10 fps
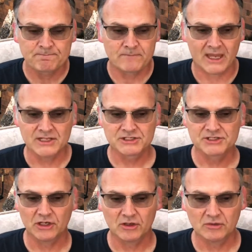And
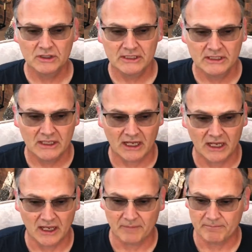so
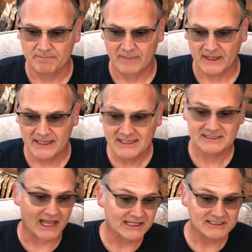he
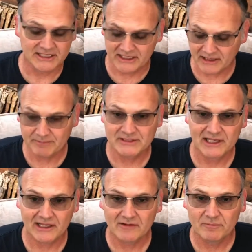decides to get up and
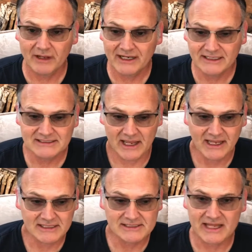tell everybody, hey,
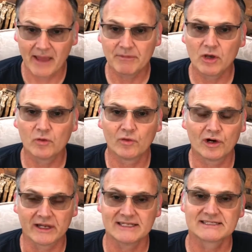it's time to go to
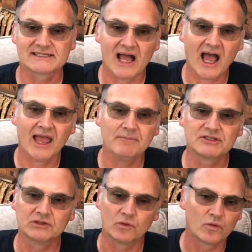work. It's time
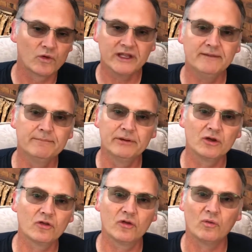to
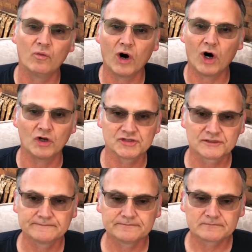rebuild the walls
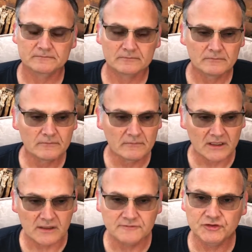
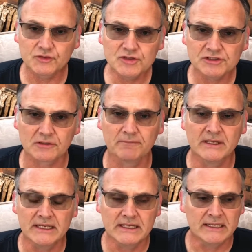of Jerusalem.
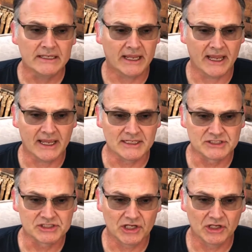And
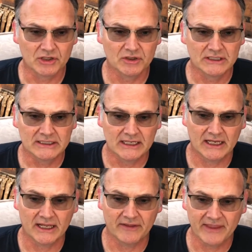so
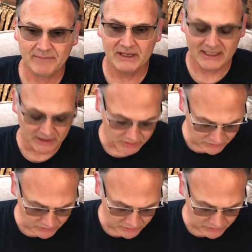they begin to do